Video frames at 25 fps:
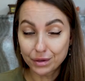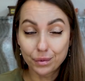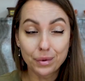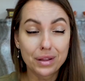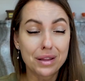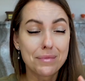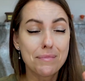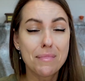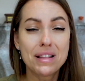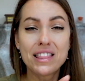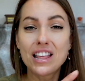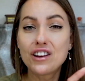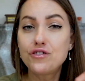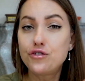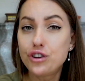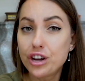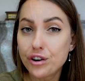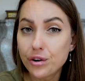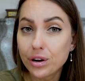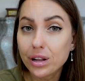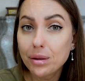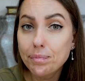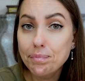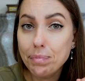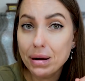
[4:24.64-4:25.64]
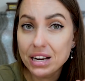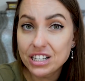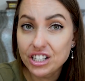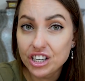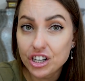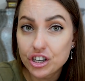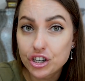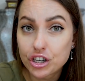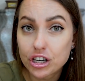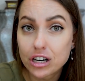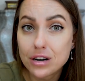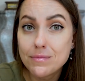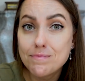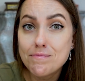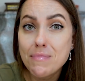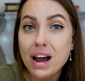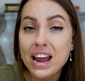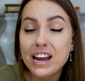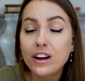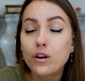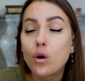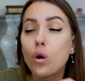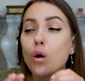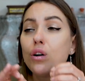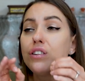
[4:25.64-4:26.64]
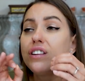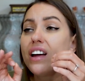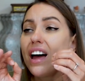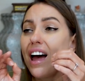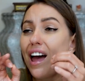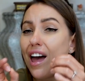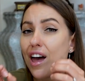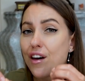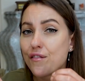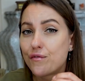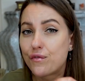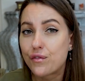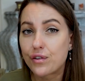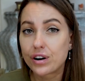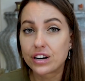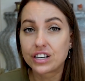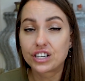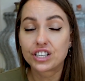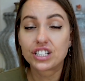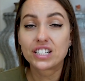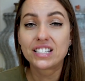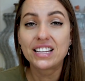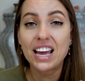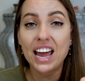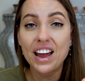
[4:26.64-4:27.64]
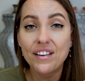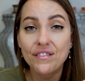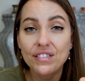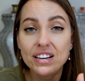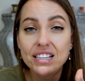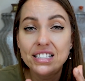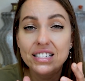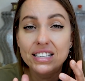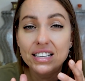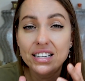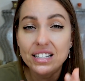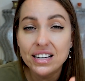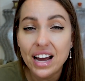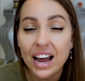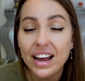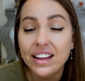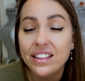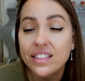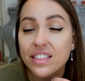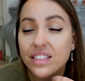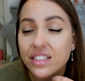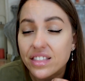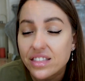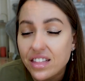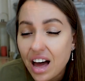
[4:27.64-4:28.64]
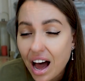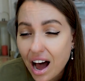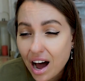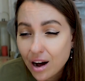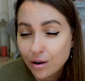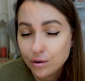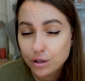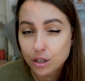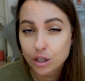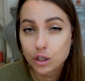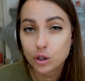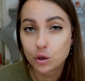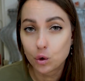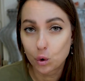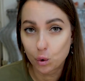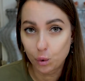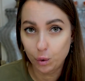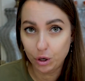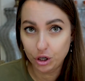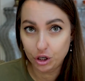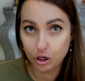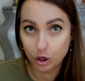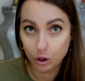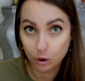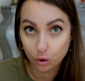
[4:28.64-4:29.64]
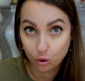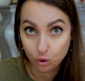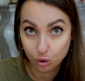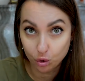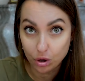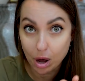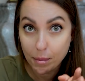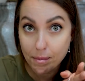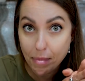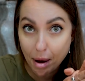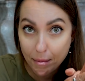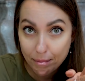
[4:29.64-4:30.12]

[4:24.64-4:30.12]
with a managerial position make on average 79,000 Norwegian krone per